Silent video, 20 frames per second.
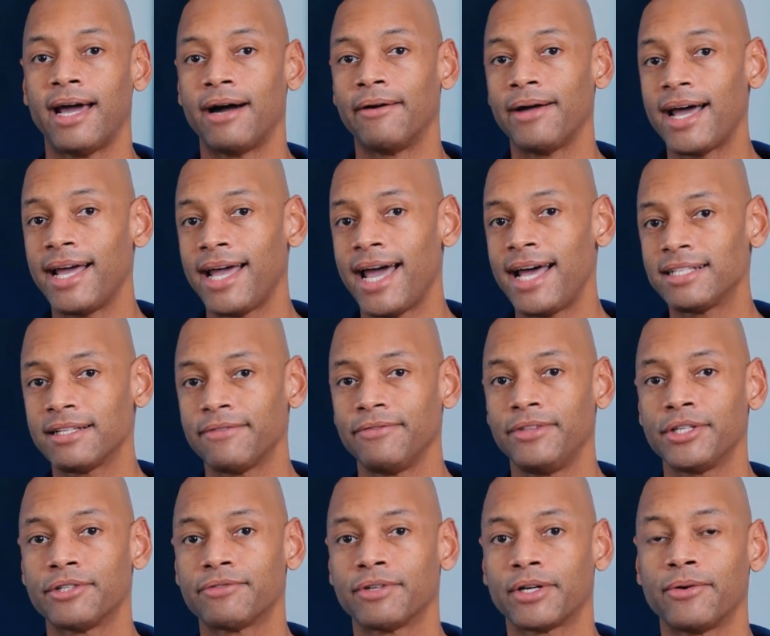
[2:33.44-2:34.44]
Now, as of
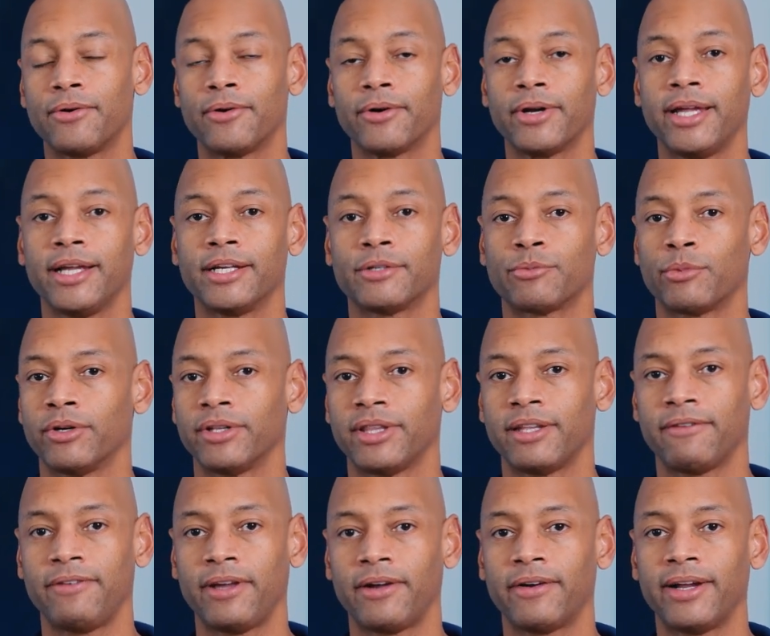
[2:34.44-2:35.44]
this recording, and we're at
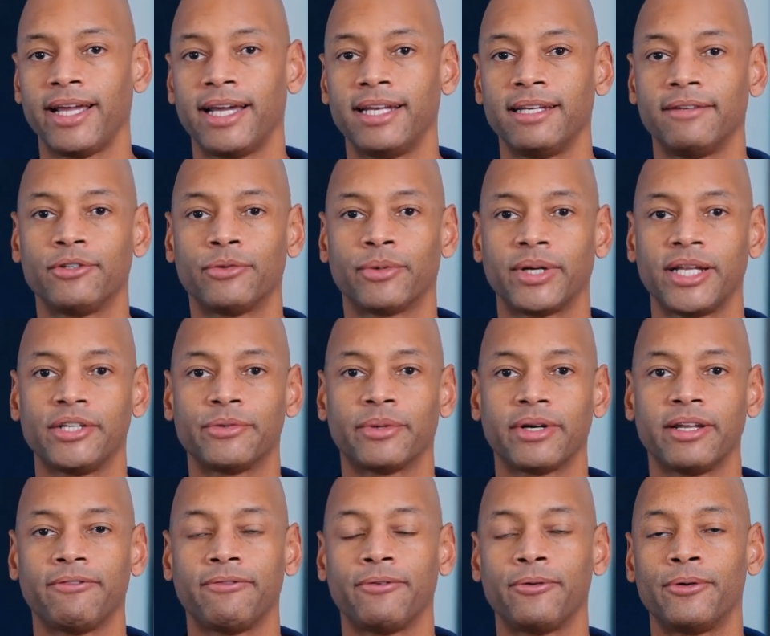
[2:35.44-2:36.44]
the very end of twenty
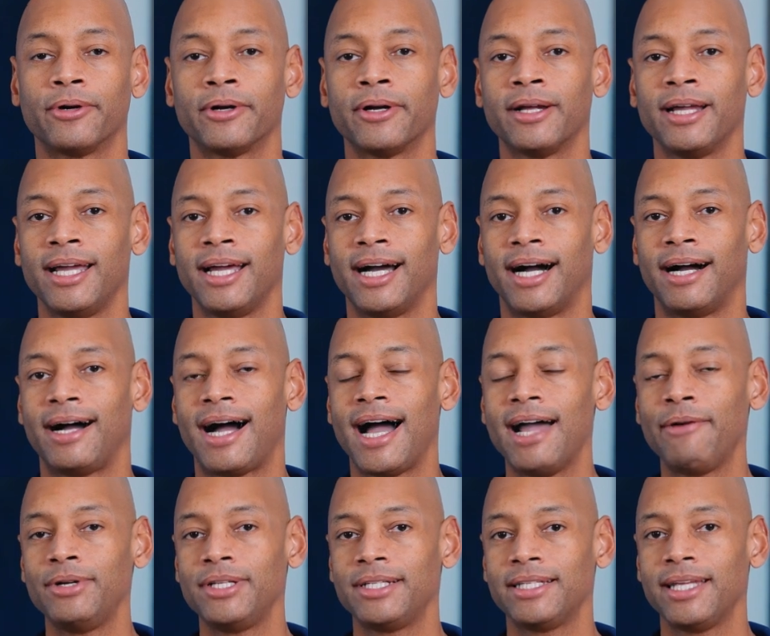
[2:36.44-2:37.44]
twenty-four, uh,
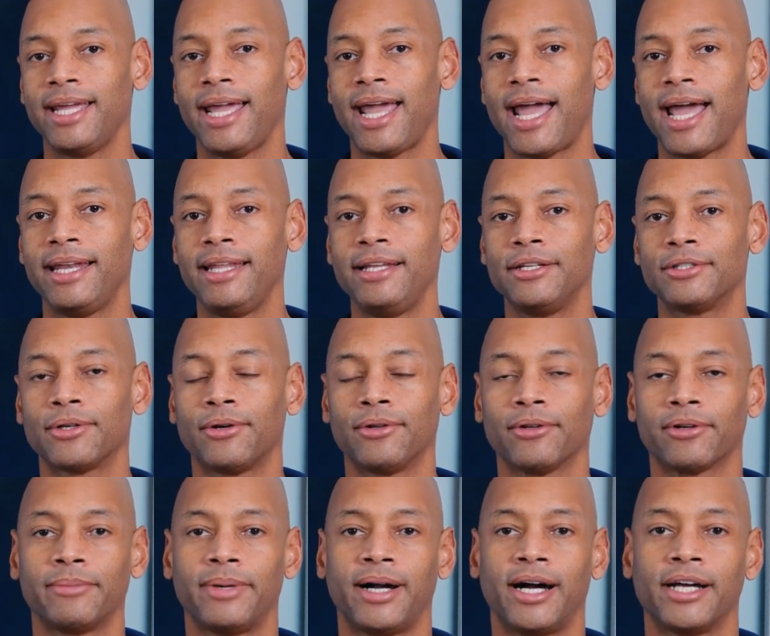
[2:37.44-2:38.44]
I would say any
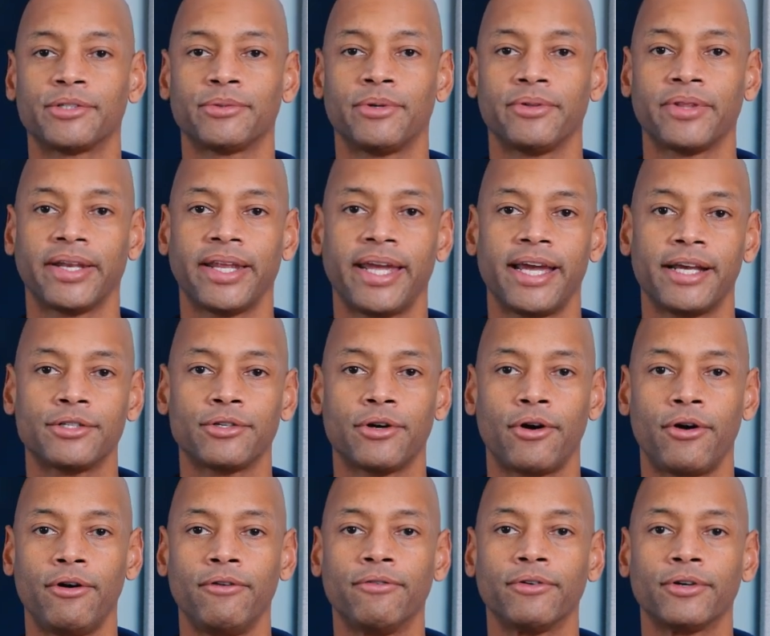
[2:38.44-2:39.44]
solar module that has
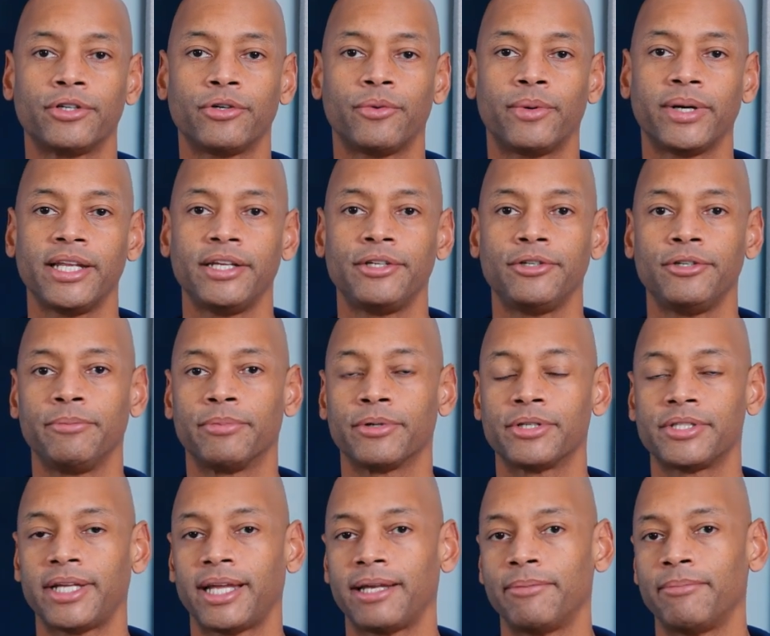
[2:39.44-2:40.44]
over twenty-two
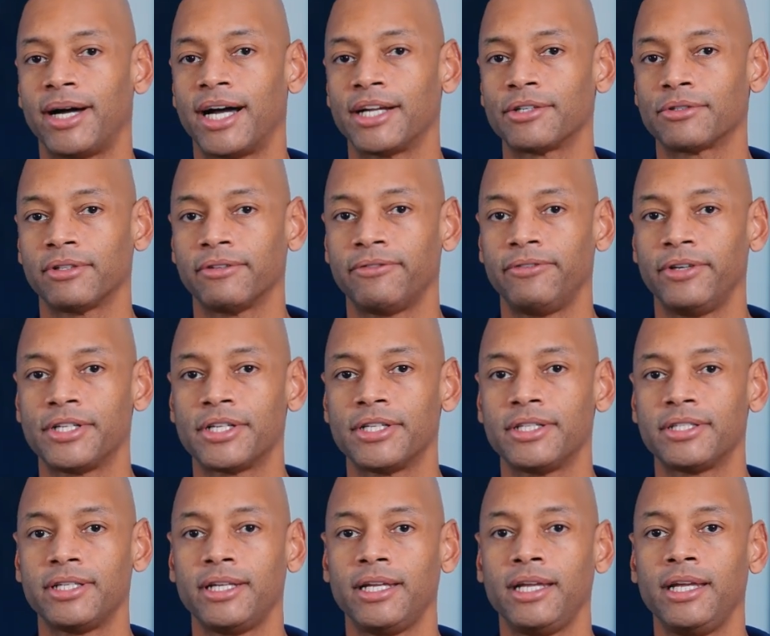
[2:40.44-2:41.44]
percent module
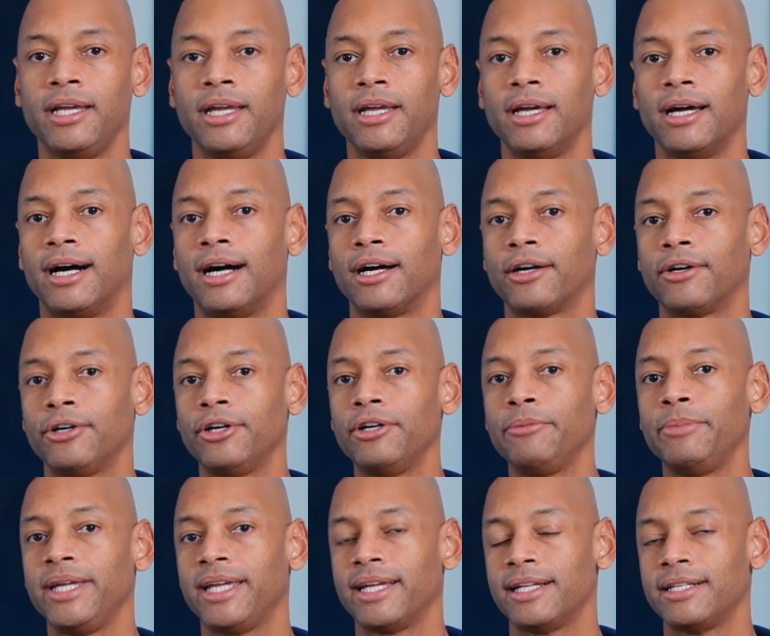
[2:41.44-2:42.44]
efficiency uh,
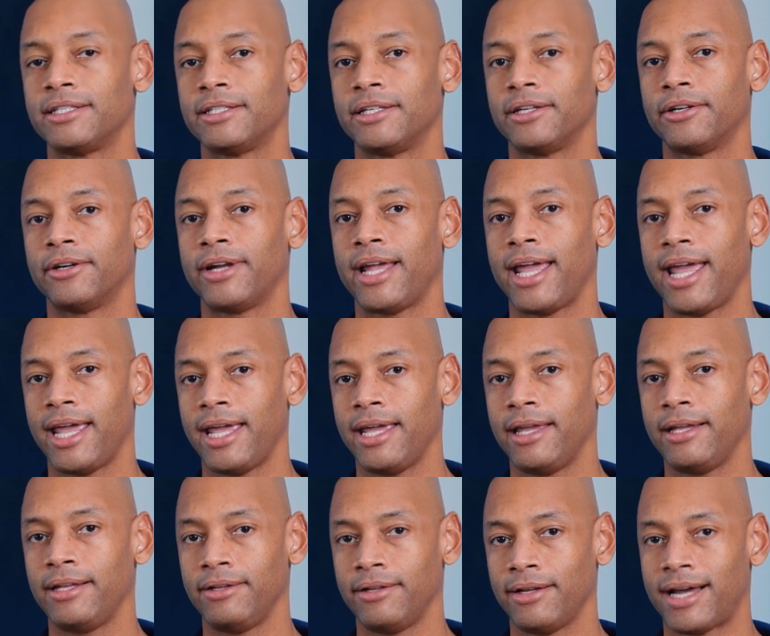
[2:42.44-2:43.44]
could be considered
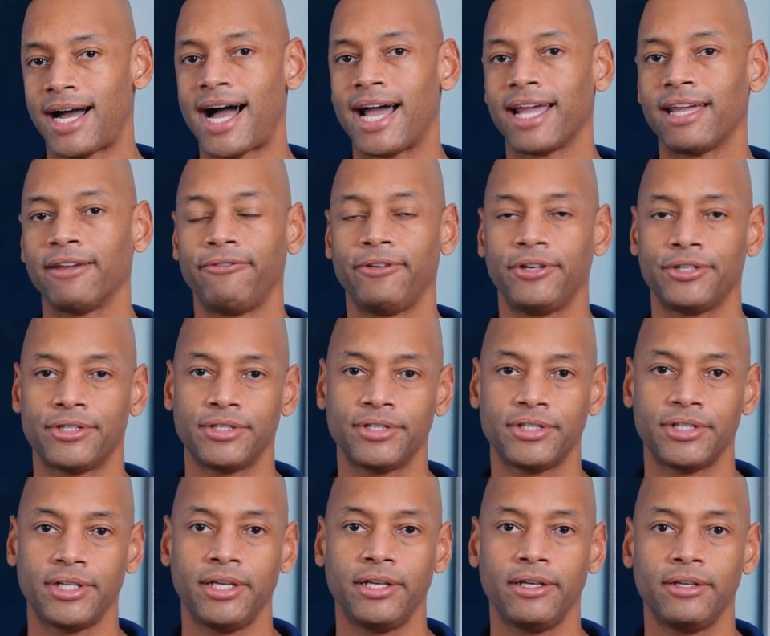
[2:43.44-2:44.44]
a
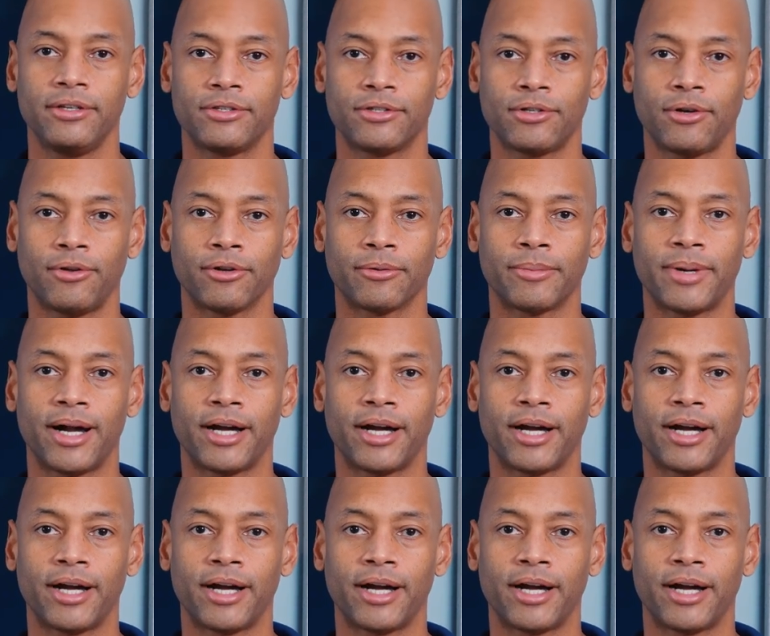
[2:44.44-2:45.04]
high-efficiency solar